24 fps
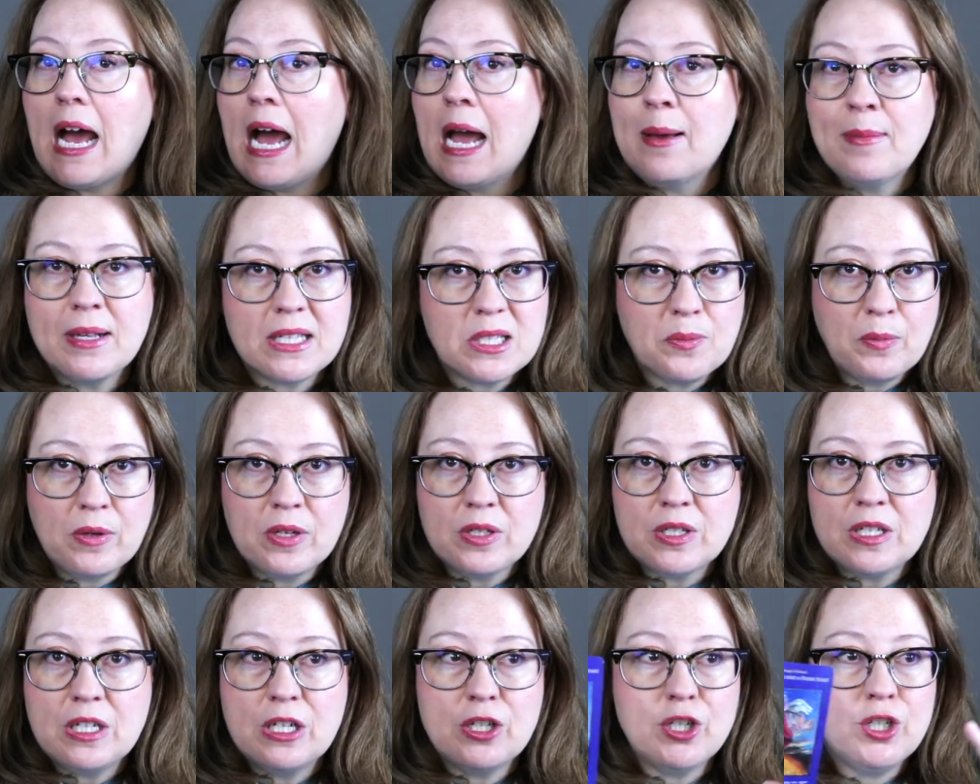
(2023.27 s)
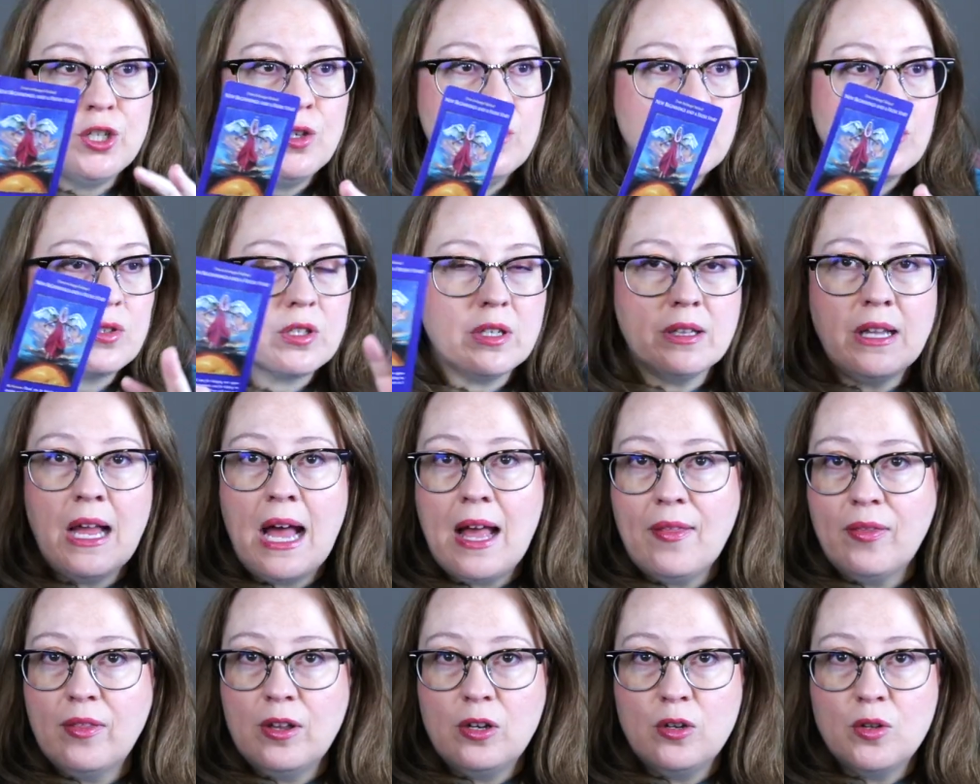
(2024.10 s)
I'm experiencing it too. There's a
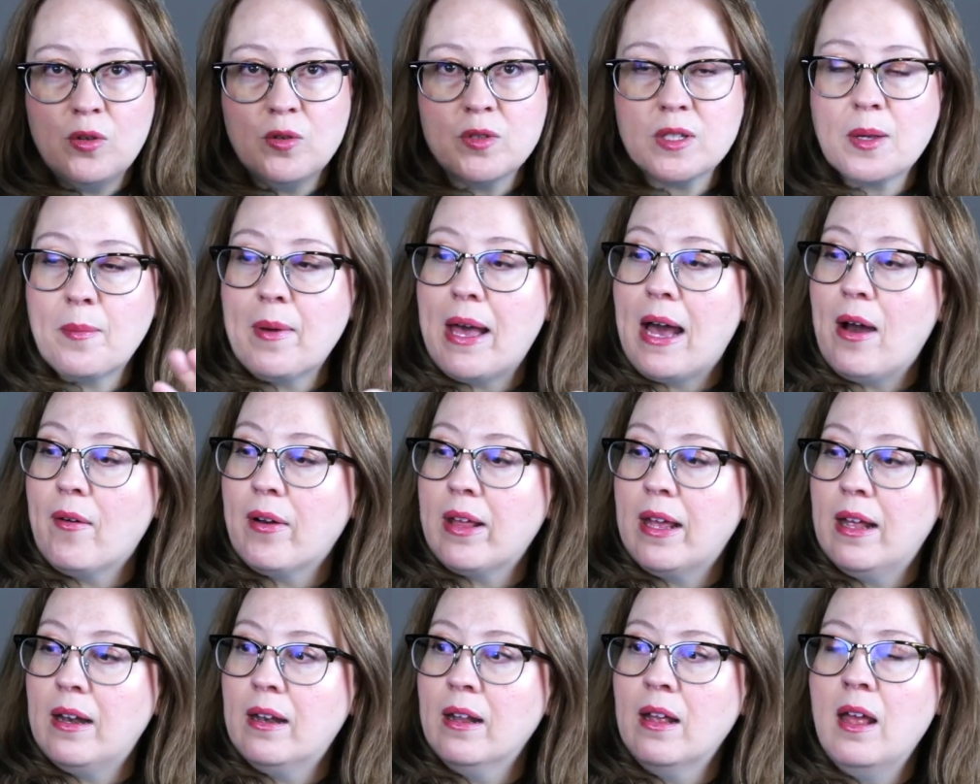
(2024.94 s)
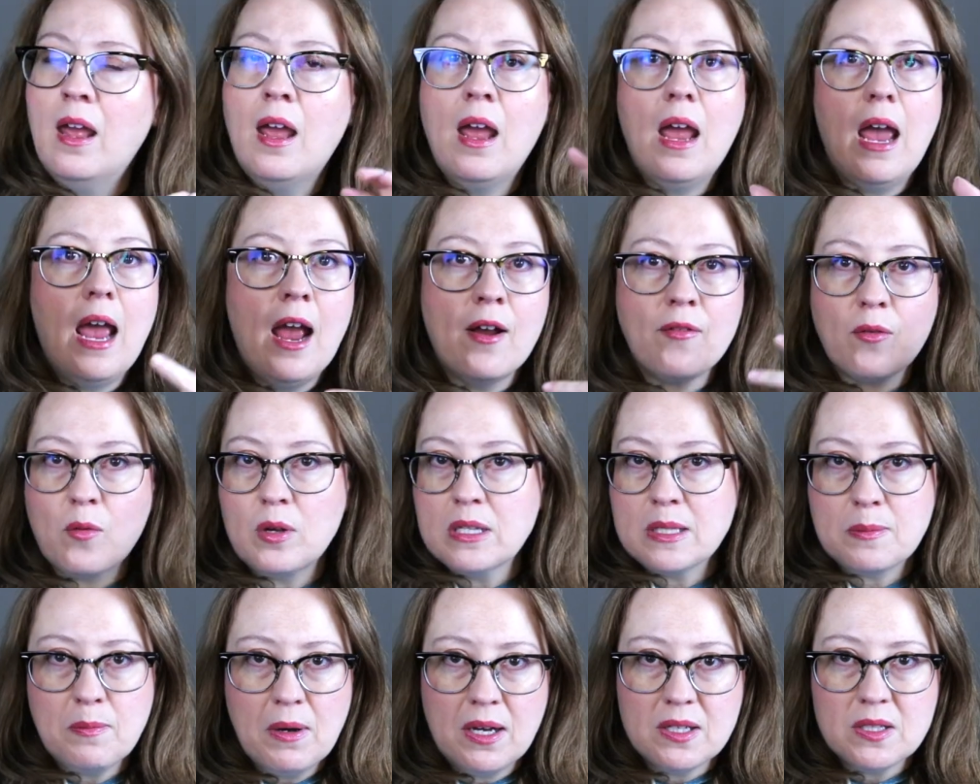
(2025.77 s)
lot in the news about it,
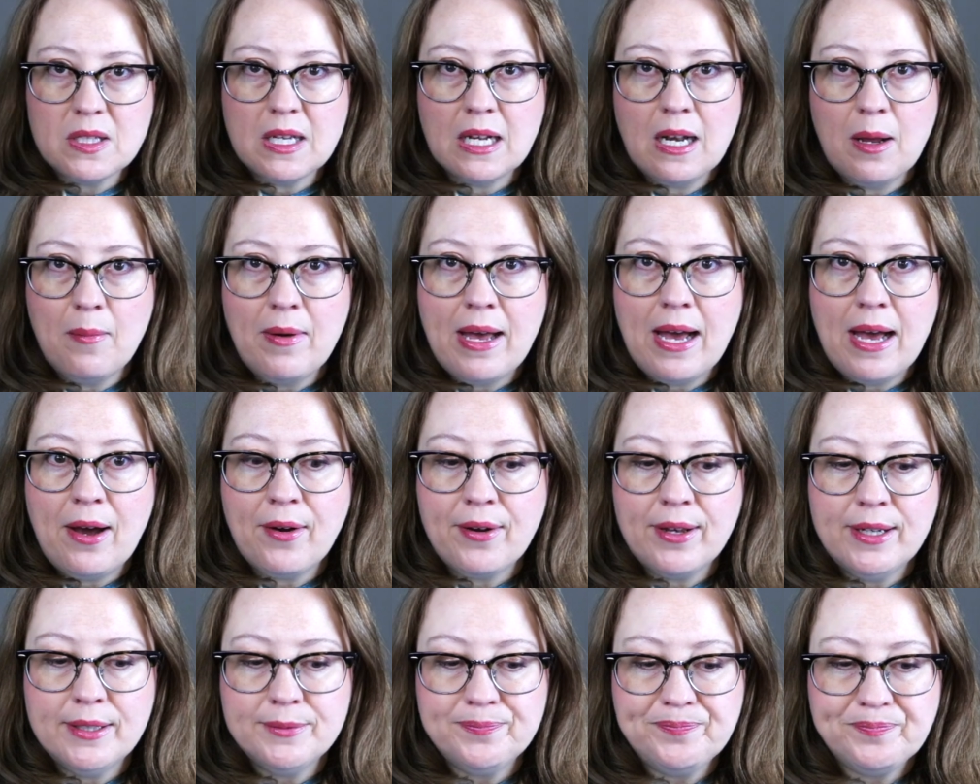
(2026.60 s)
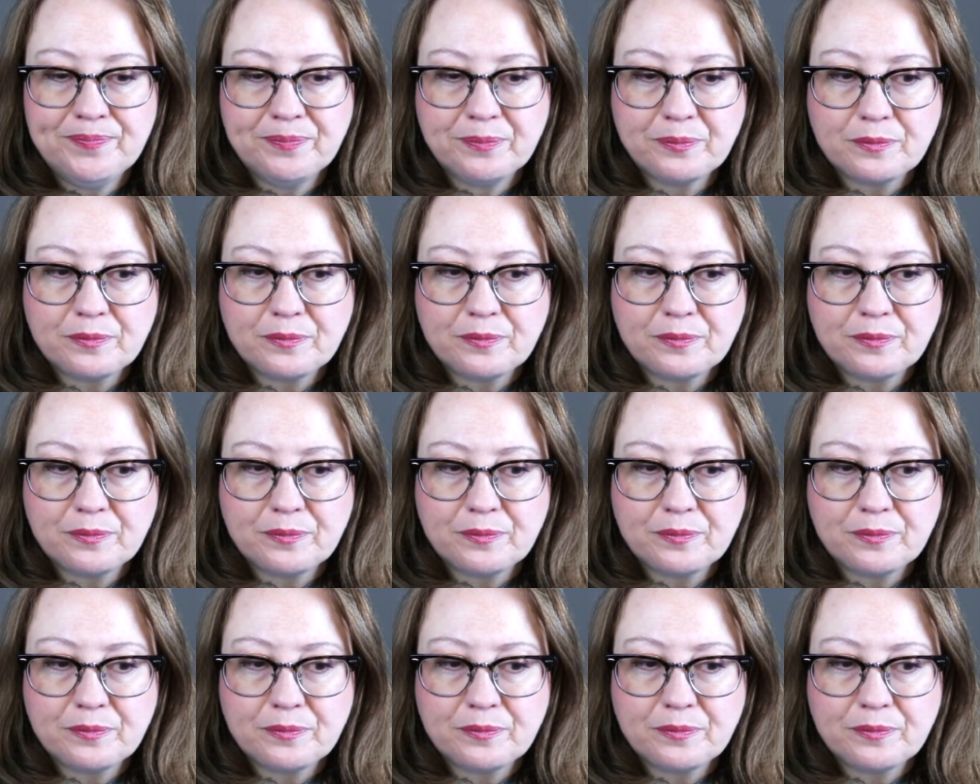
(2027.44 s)
everyone's buzzing about it.